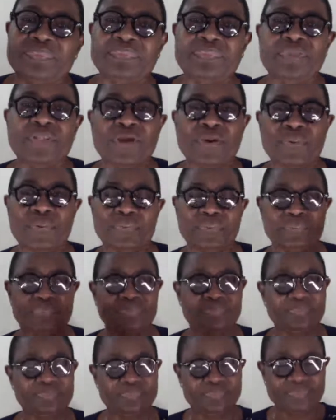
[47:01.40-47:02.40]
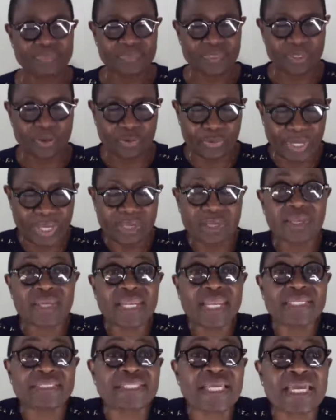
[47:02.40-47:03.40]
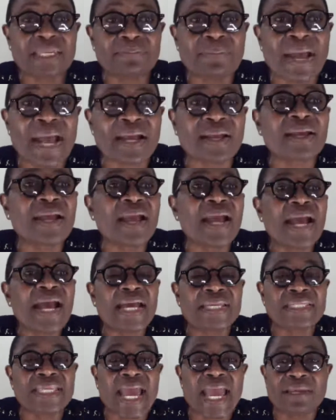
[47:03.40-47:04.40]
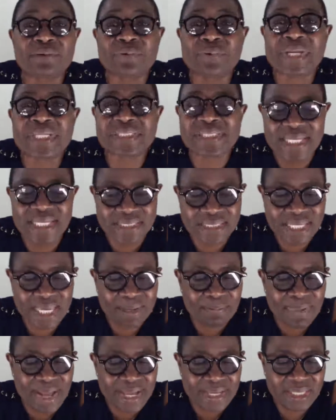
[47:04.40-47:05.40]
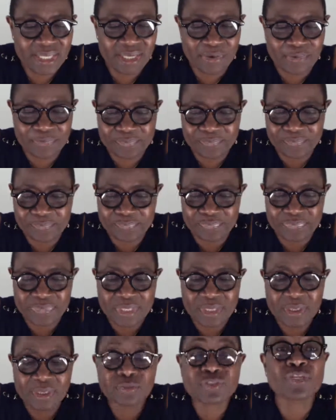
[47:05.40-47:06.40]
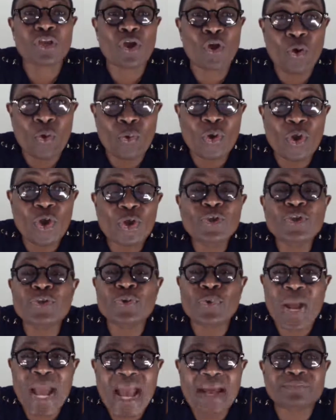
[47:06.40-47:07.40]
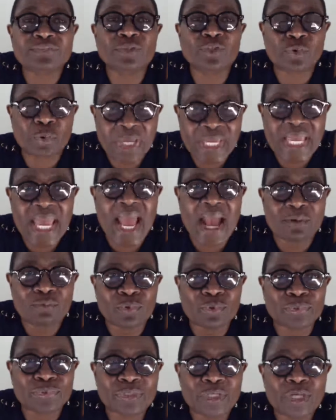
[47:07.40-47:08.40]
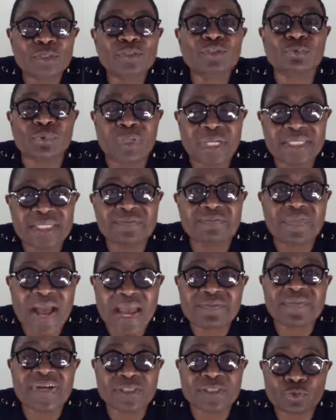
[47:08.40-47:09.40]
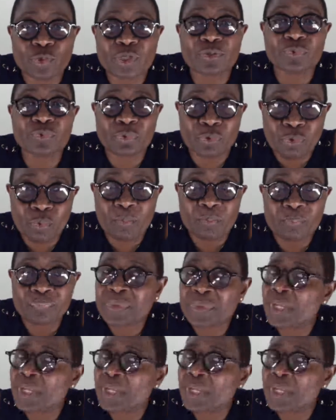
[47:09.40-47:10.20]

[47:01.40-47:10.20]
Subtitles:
No. Okay, let's get back. I digress. Let's get back here. So you have 3 hours to clean 500 room.